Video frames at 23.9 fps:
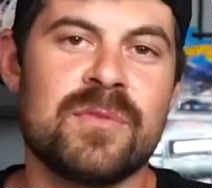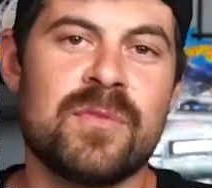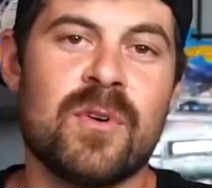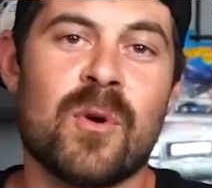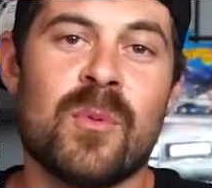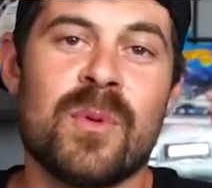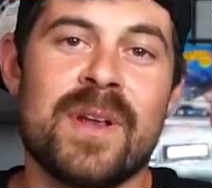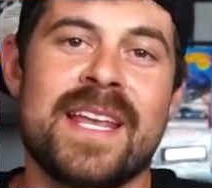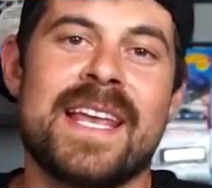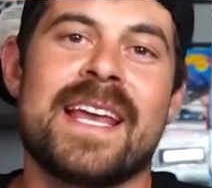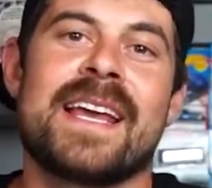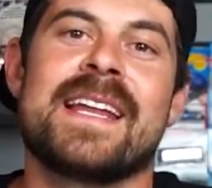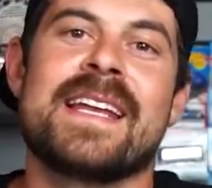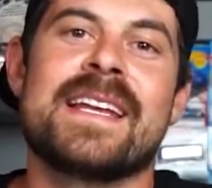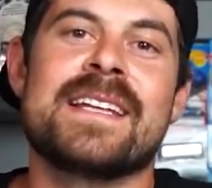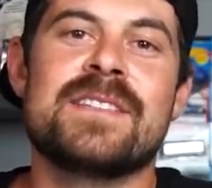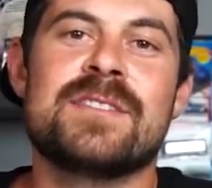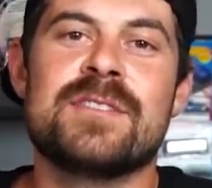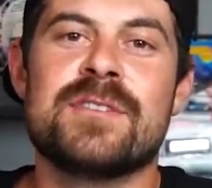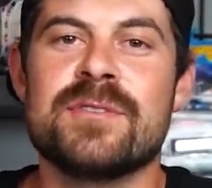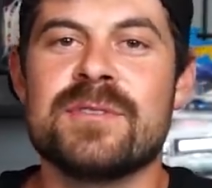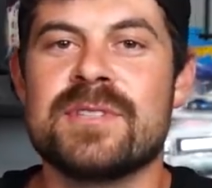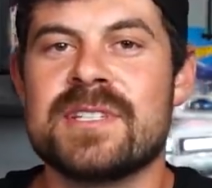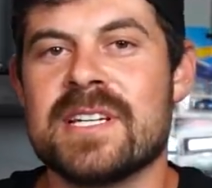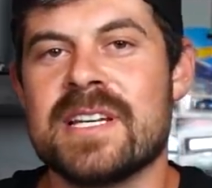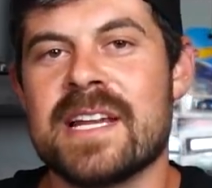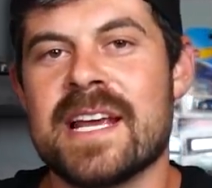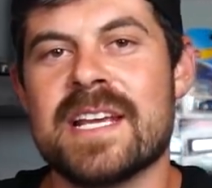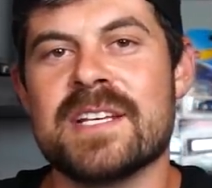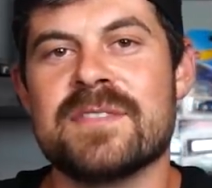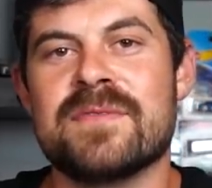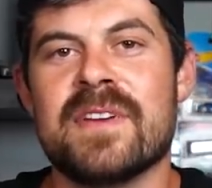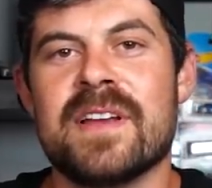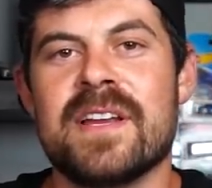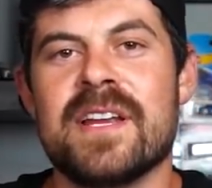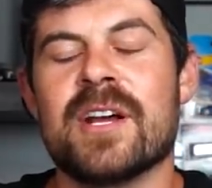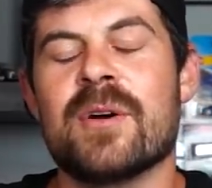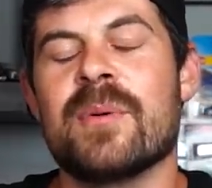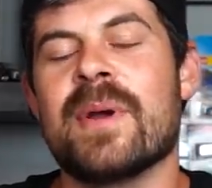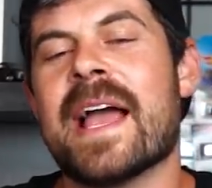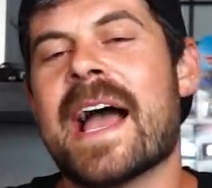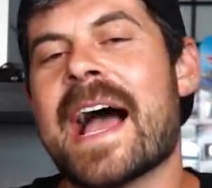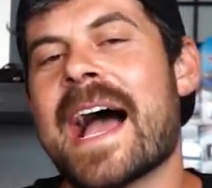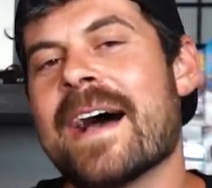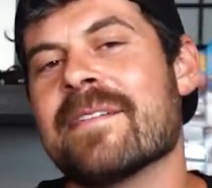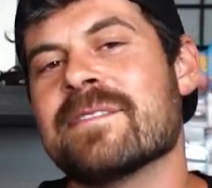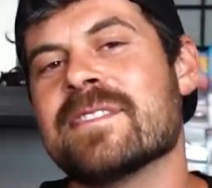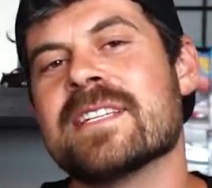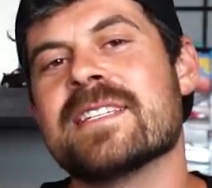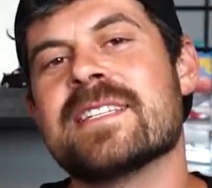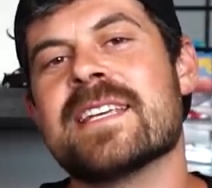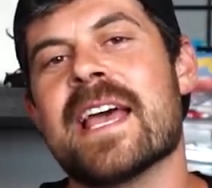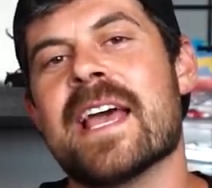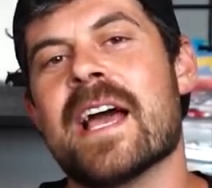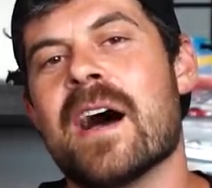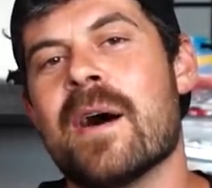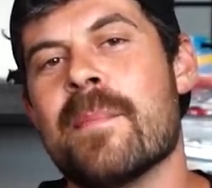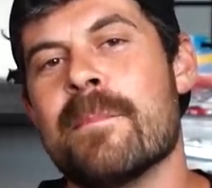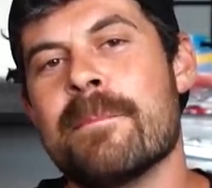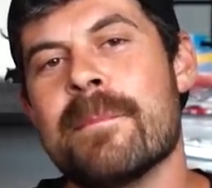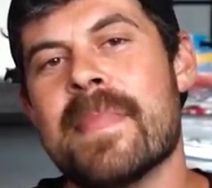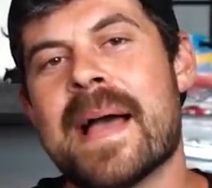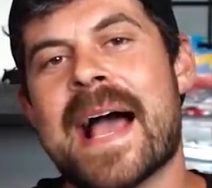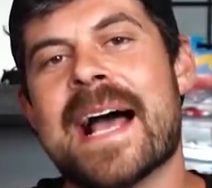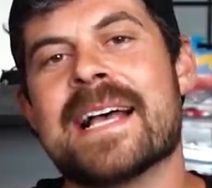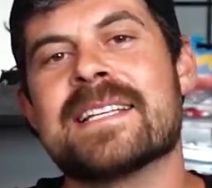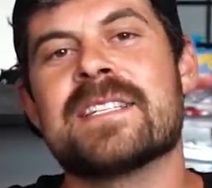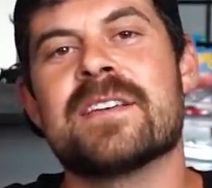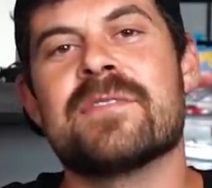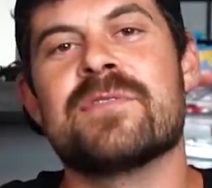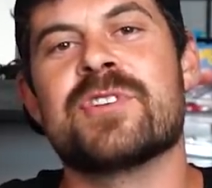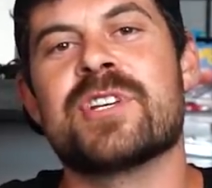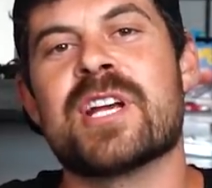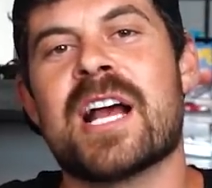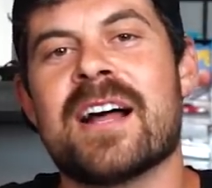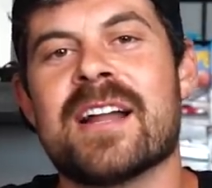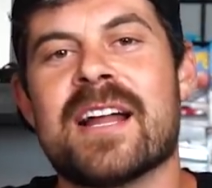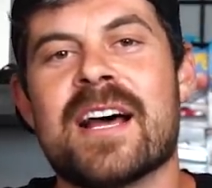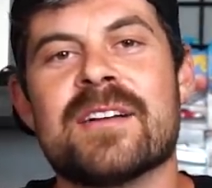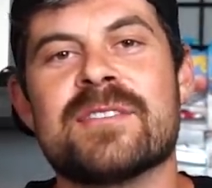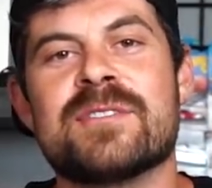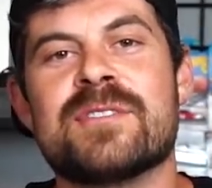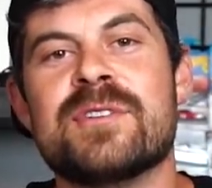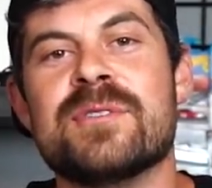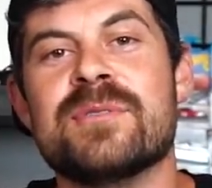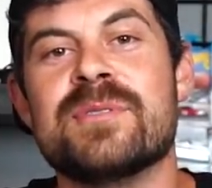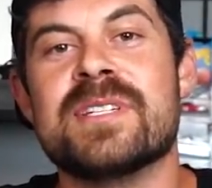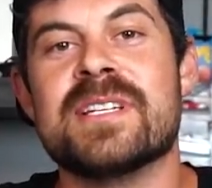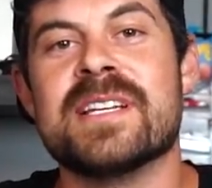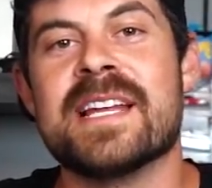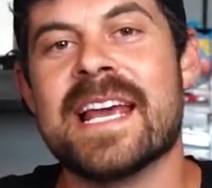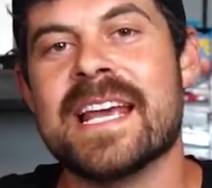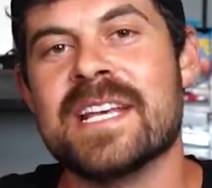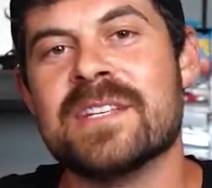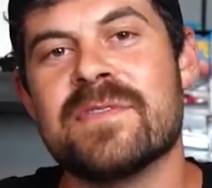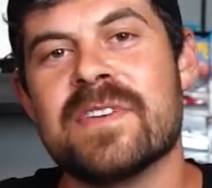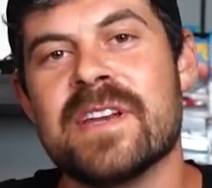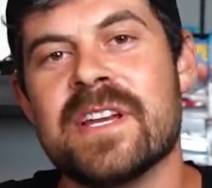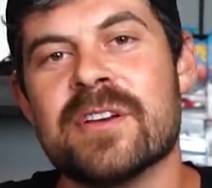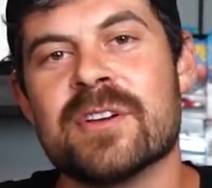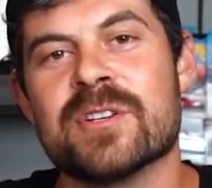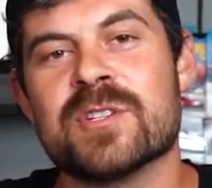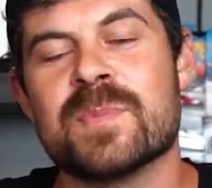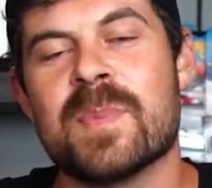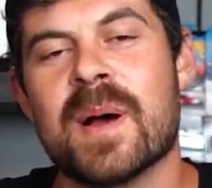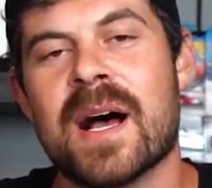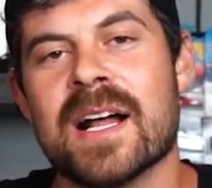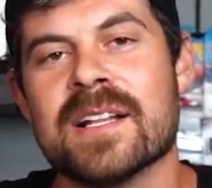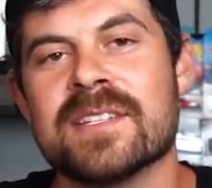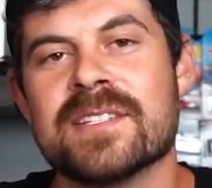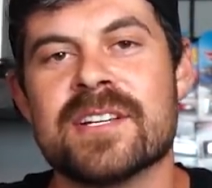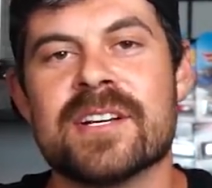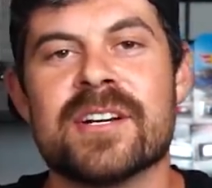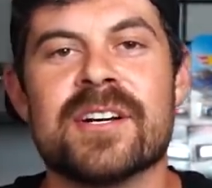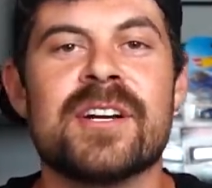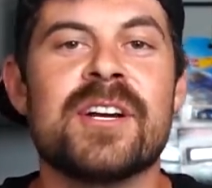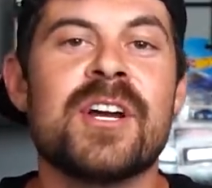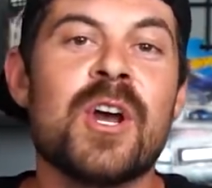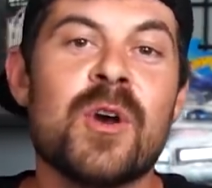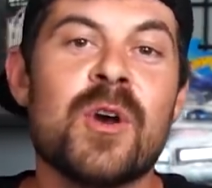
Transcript: before we get into today's video, we have to say a massive shout out to today's video sponsor,